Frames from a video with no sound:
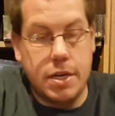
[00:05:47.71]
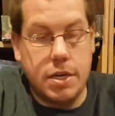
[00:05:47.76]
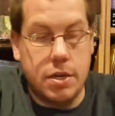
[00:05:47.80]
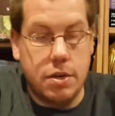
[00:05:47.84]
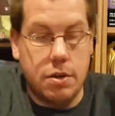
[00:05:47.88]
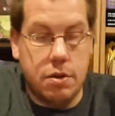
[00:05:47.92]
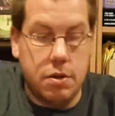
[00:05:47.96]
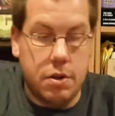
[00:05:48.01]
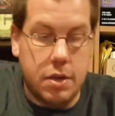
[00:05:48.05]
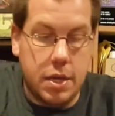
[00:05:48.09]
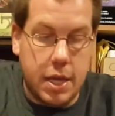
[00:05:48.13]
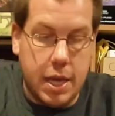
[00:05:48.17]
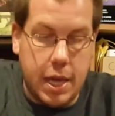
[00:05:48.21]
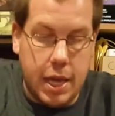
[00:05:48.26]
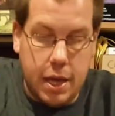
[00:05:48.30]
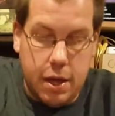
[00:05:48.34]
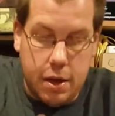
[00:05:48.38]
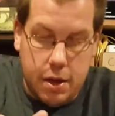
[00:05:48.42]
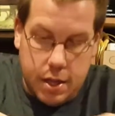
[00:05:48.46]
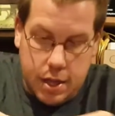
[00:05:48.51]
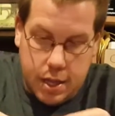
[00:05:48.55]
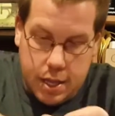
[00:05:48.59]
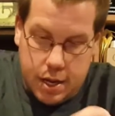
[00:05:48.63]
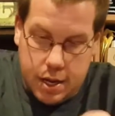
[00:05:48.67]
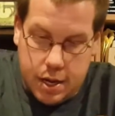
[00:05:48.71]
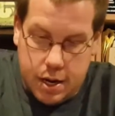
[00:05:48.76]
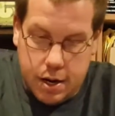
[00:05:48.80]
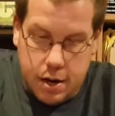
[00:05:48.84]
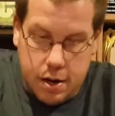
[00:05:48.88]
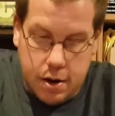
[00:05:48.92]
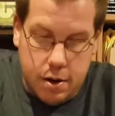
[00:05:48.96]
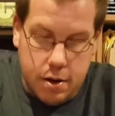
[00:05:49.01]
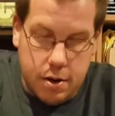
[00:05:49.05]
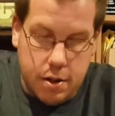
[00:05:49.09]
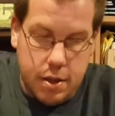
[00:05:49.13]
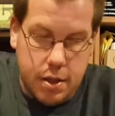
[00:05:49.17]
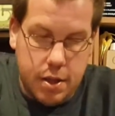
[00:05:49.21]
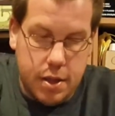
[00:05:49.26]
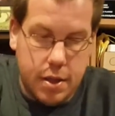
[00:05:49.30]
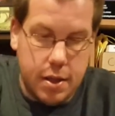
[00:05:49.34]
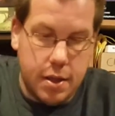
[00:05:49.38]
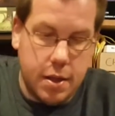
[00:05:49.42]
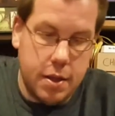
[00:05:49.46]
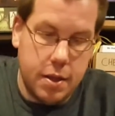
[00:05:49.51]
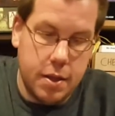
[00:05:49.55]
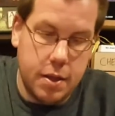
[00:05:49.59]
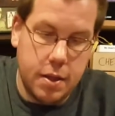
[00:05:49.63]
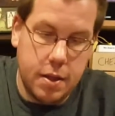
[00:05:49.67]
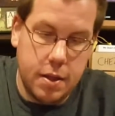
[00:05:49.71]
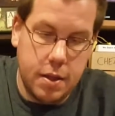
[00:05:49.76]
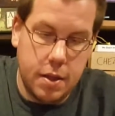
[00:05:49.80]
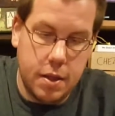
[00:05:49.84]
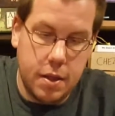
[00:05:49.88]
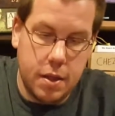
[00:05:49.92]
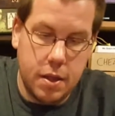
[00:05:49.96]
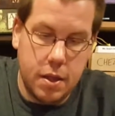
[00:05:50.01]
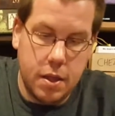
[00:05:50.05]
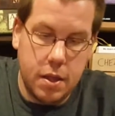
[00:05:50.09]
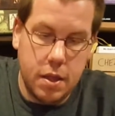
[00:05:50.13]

They have additional chaos cards.